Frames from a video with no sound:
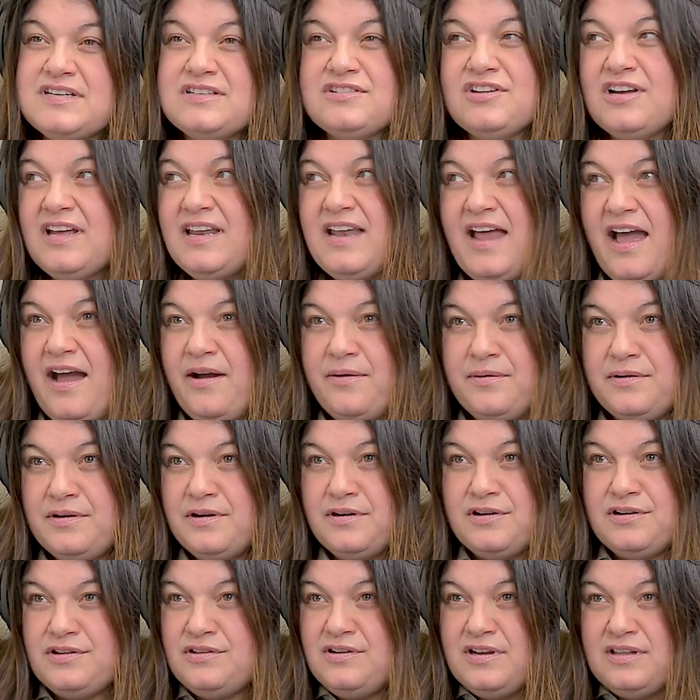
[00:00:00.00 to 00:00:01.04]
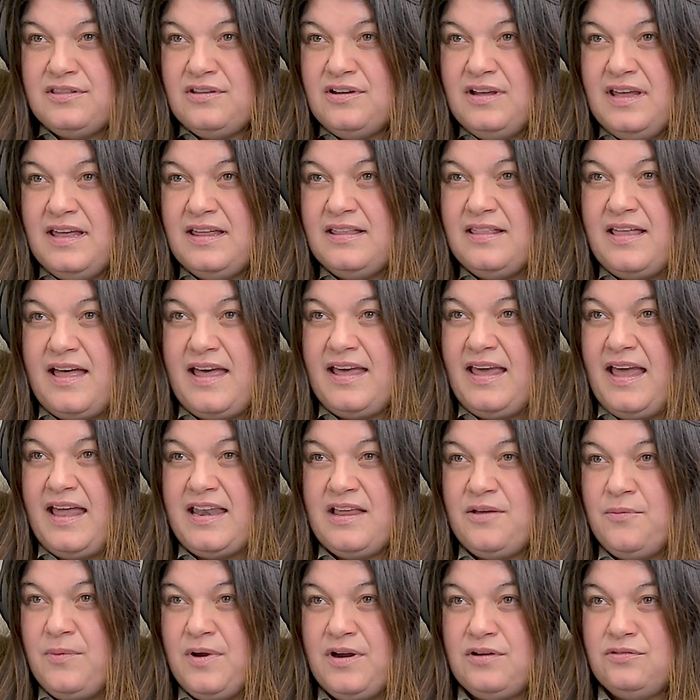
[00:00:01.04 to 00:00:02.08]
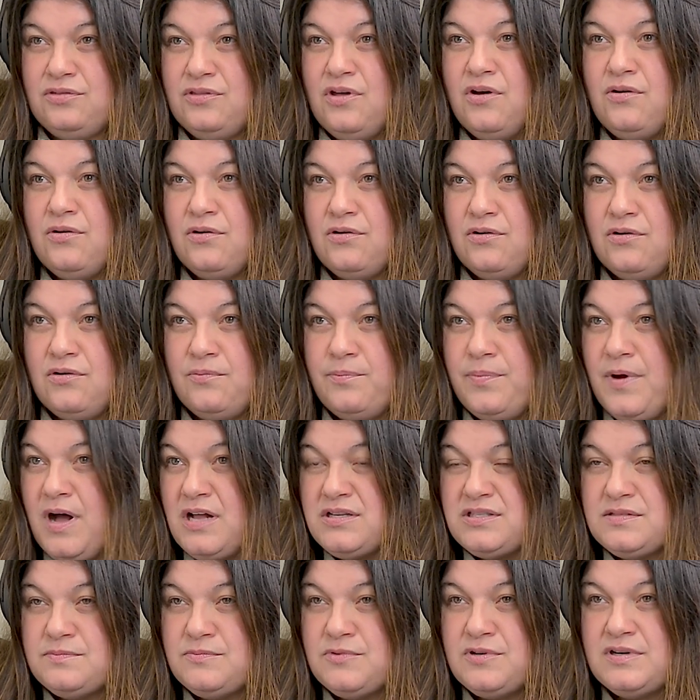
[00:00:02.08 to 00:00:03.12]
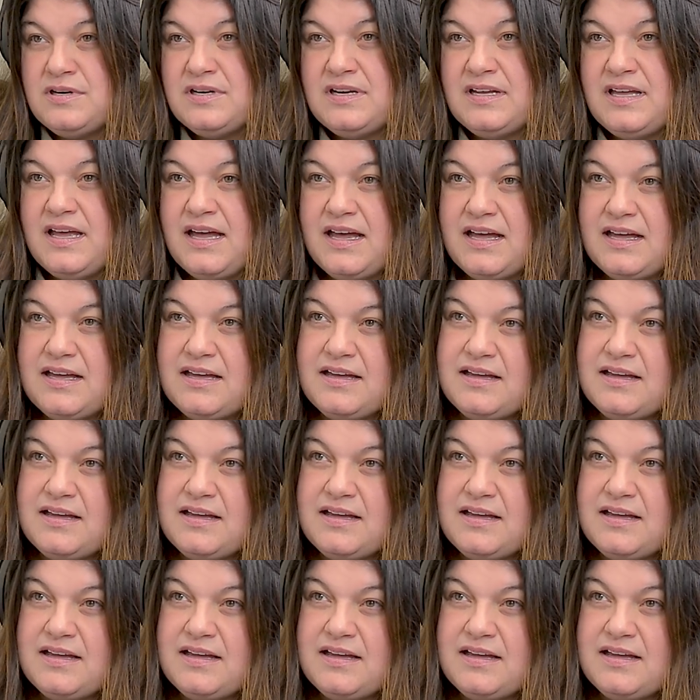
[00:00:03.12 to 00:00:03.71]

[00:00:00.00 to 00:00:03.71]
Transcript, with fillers: didn't look at Howard, or you didn't look at like anywhere so local, Baltimore. Me, yeah. So